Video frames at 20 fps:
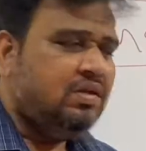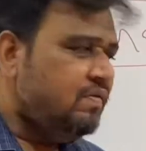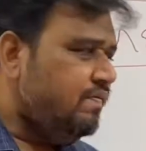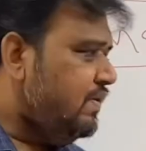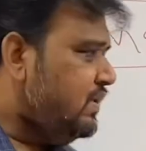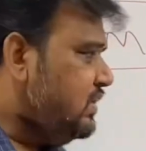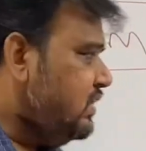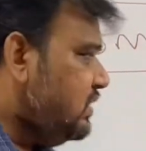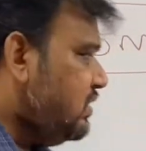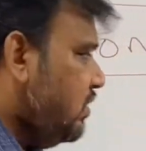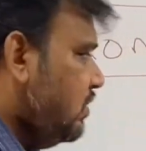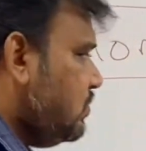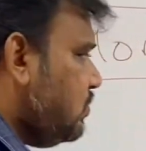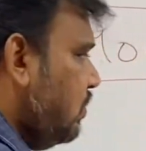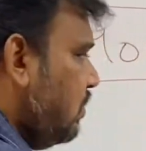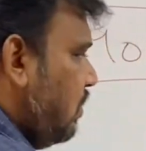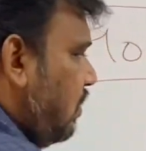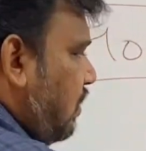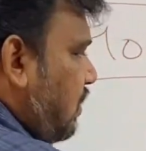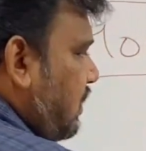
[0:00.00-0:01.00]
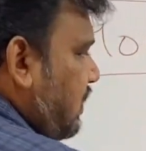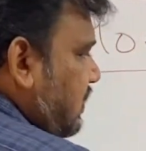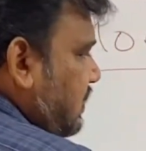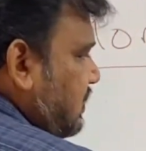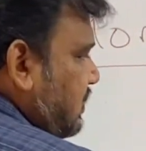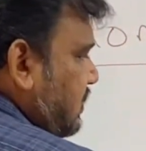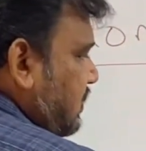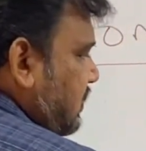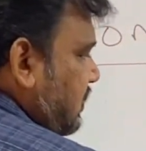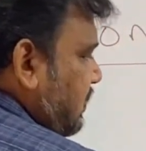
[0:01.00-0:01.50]
which is also called
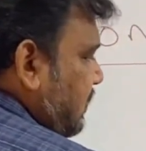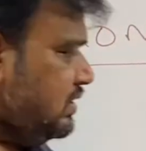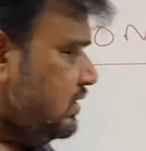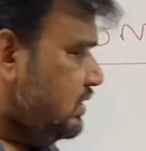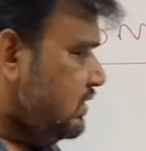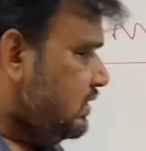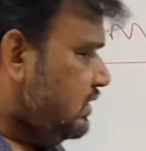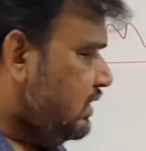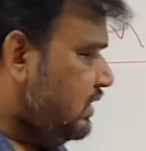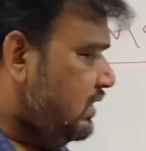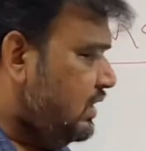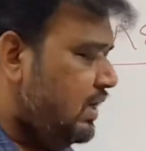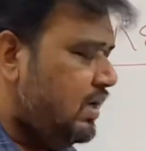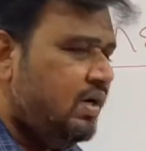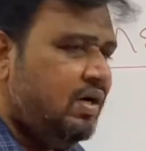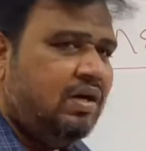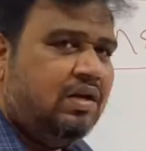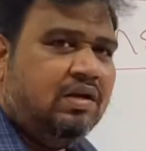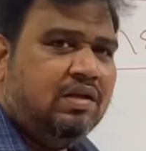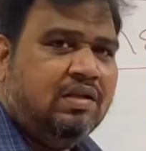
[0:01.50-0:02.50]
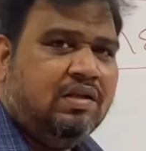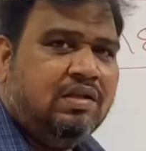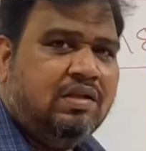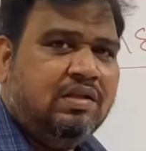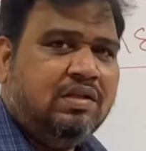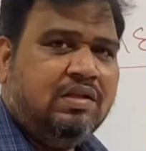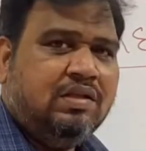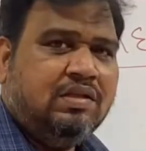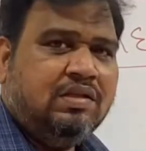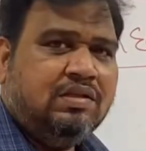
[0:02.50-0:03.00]
as internal
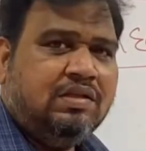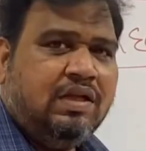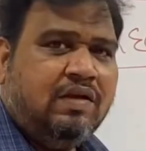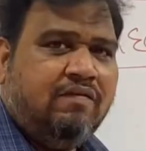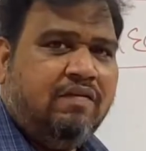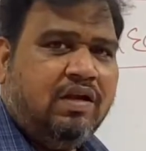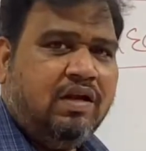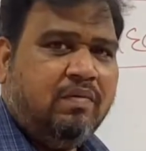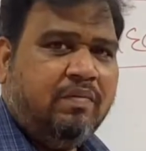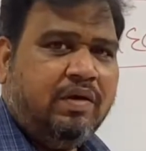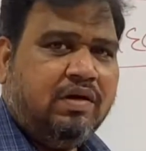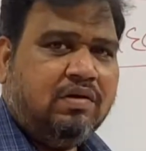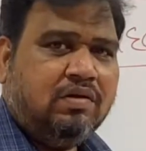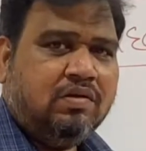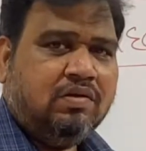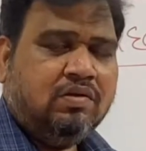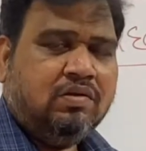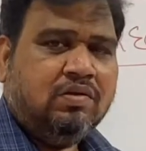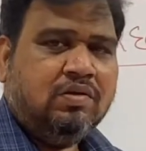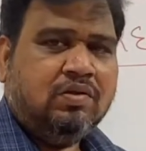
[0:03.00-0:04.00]
environment.